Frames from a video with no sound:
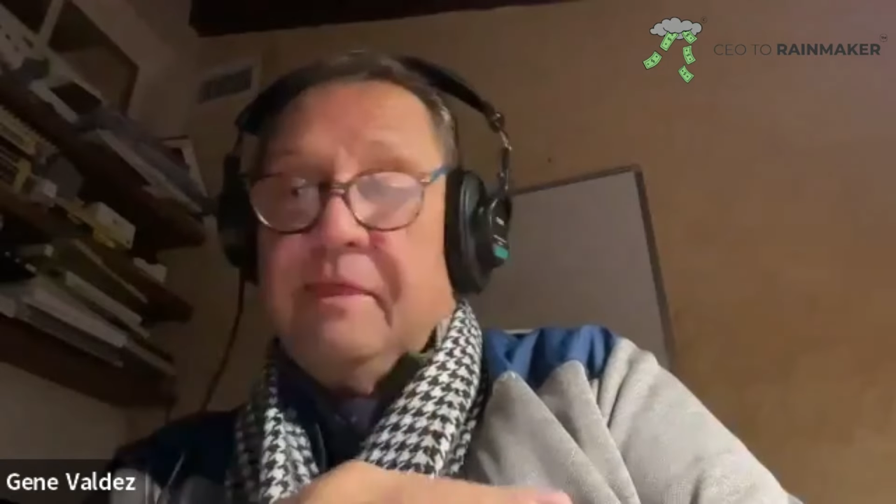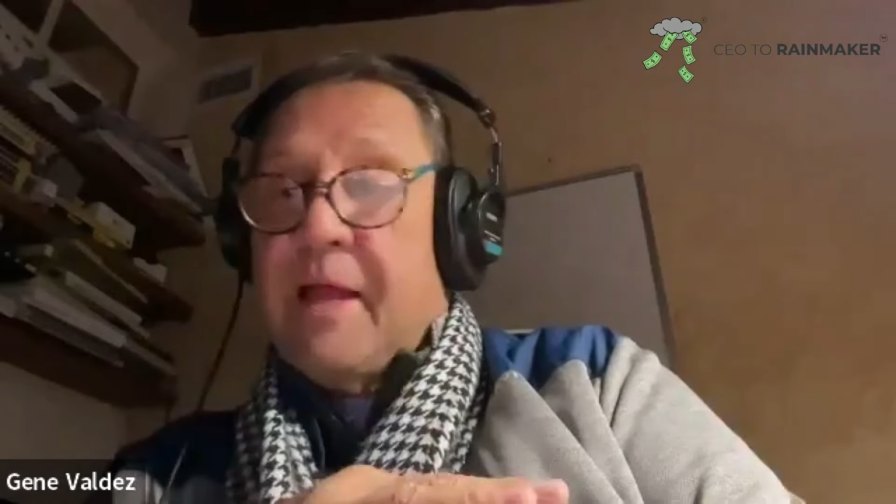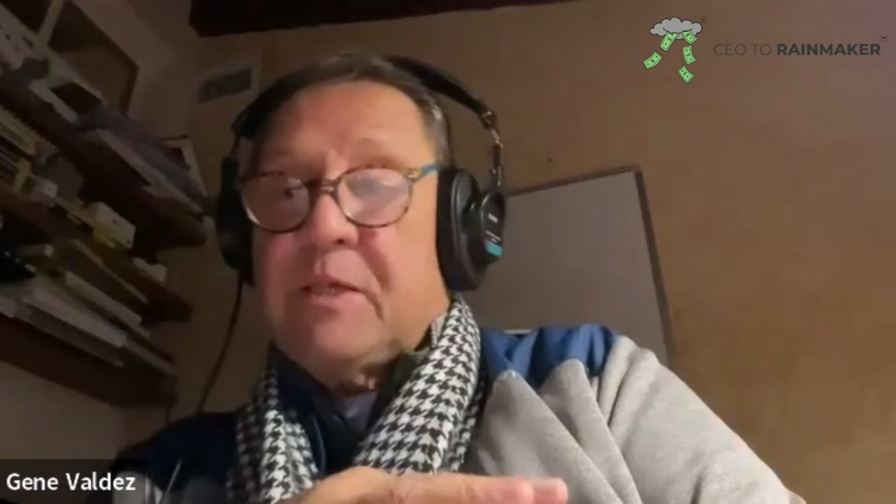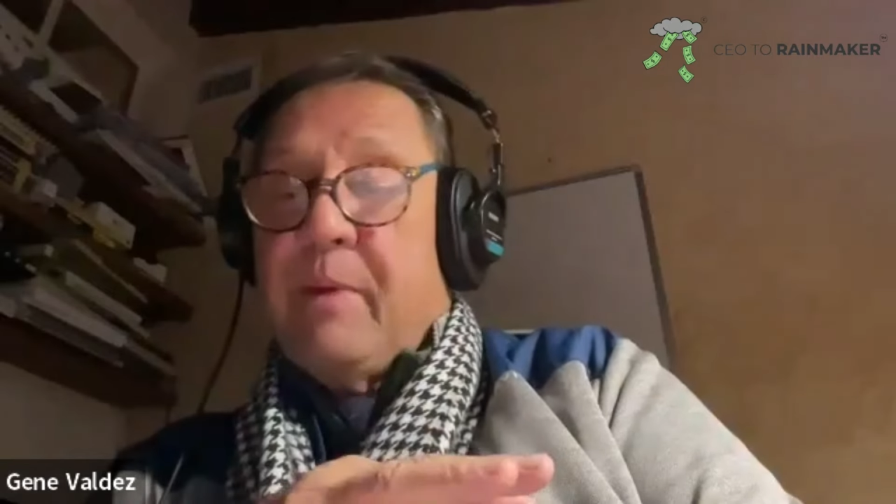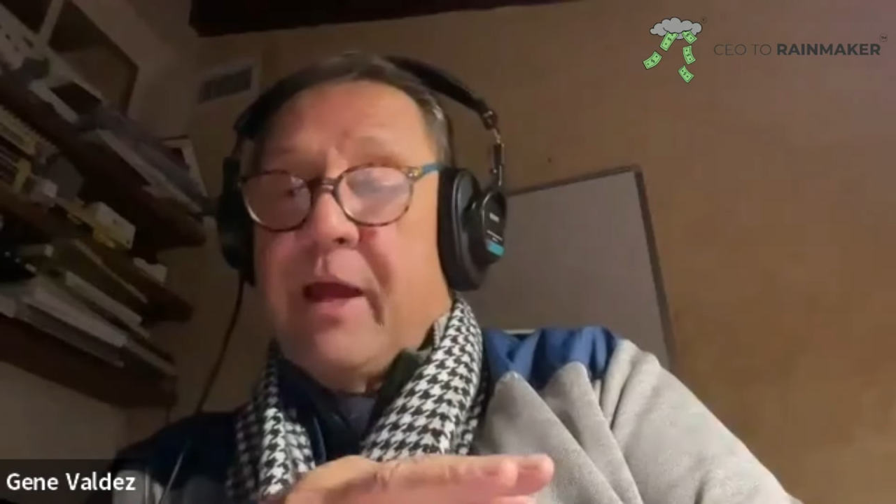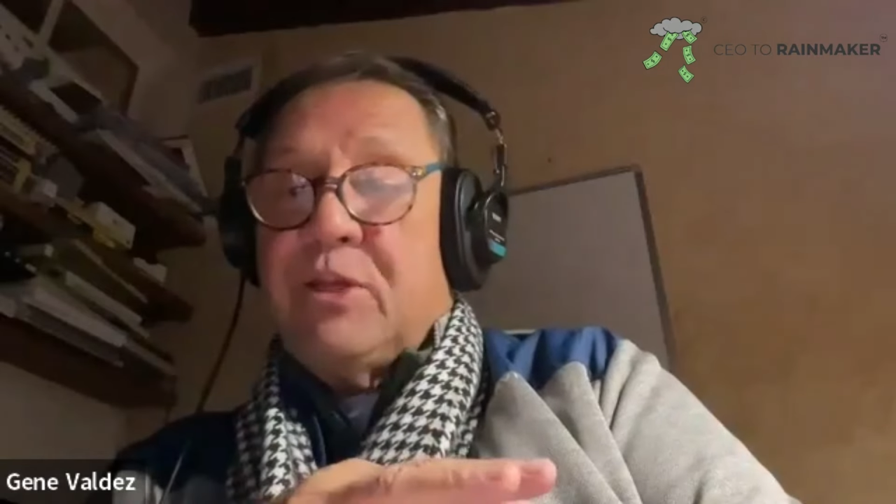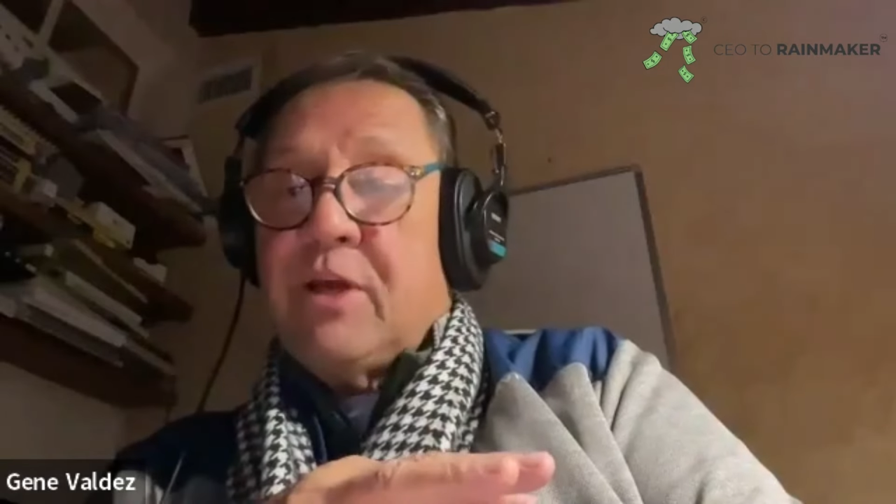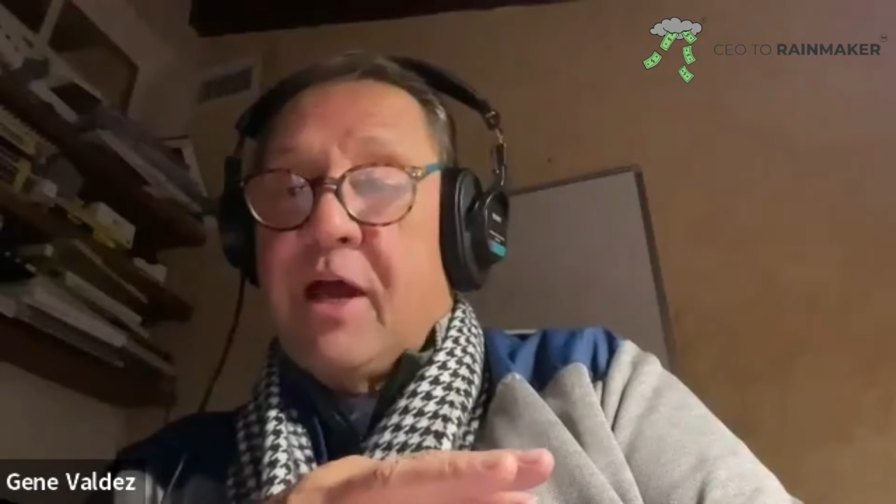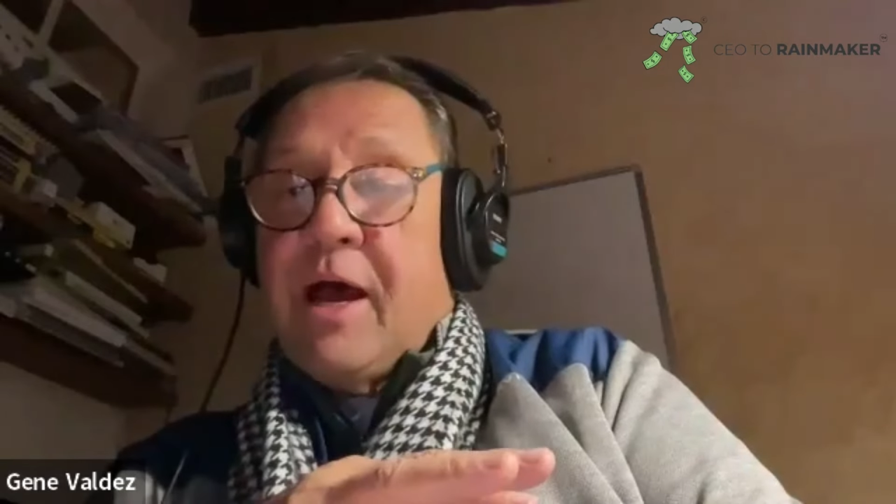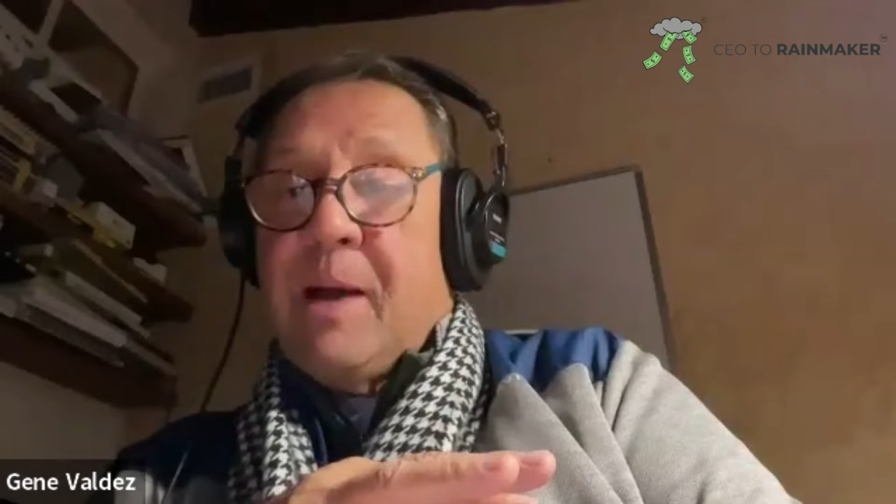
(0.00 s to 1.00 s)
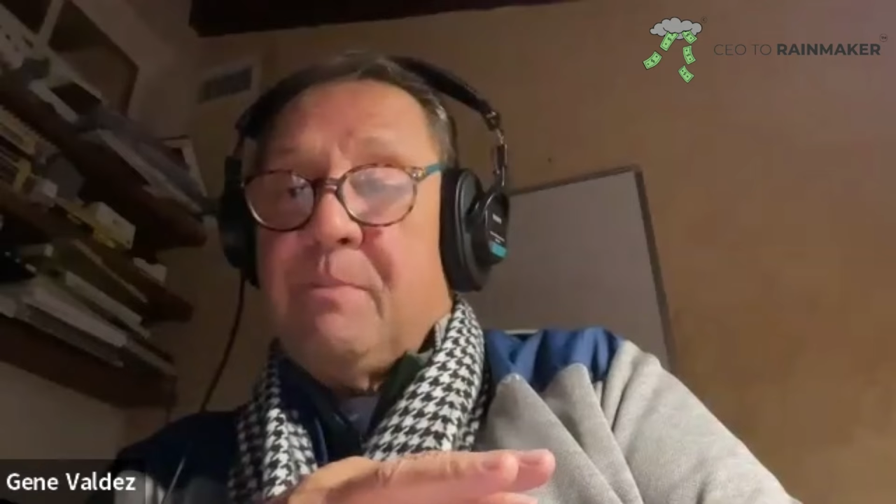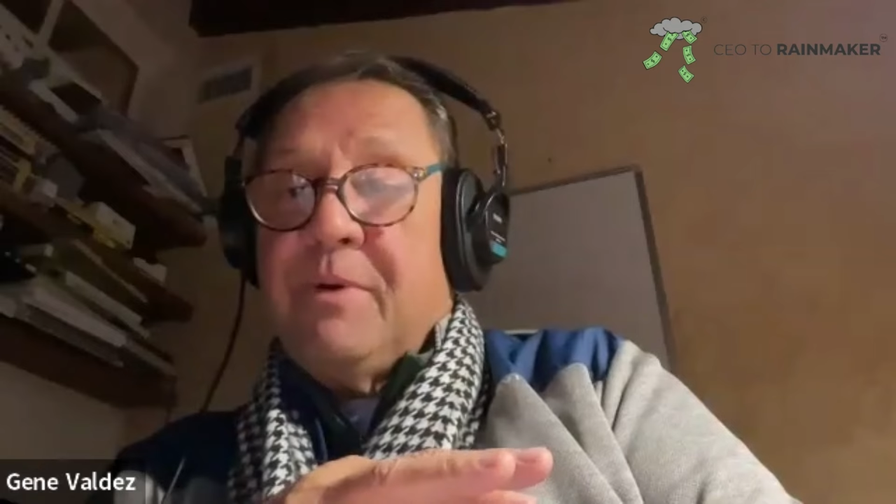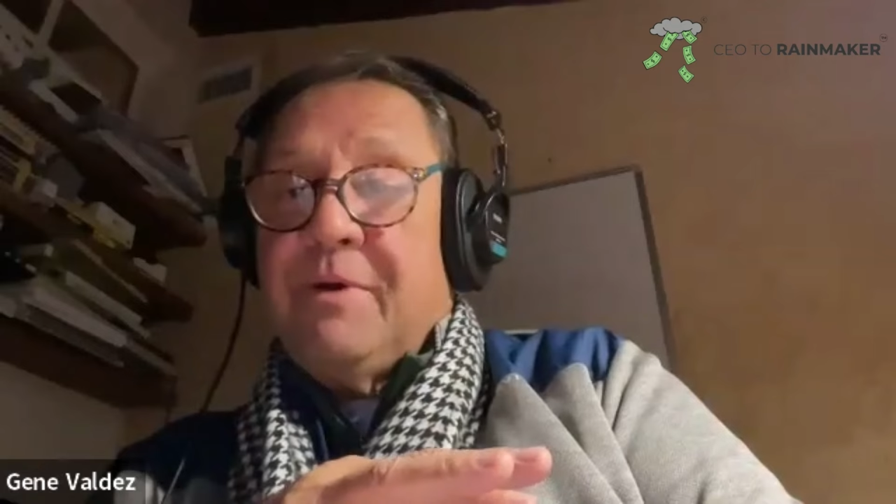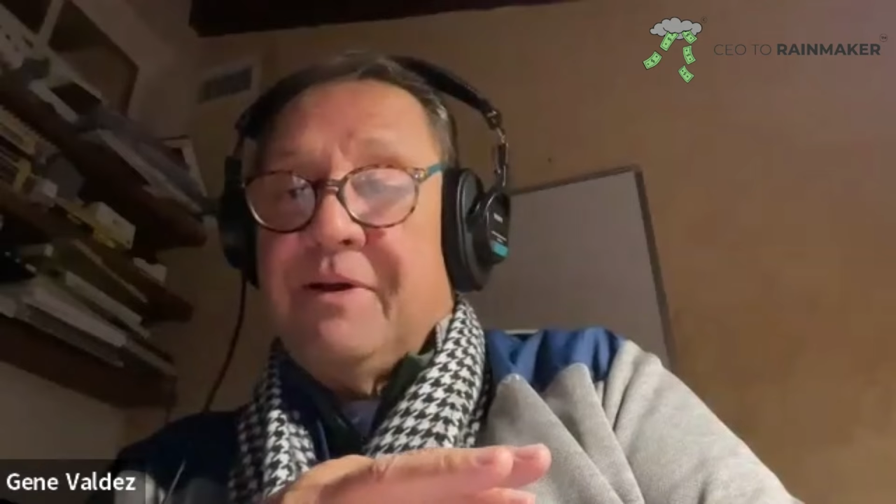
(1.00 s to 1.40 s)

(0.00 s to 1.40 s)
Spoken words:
that's my job.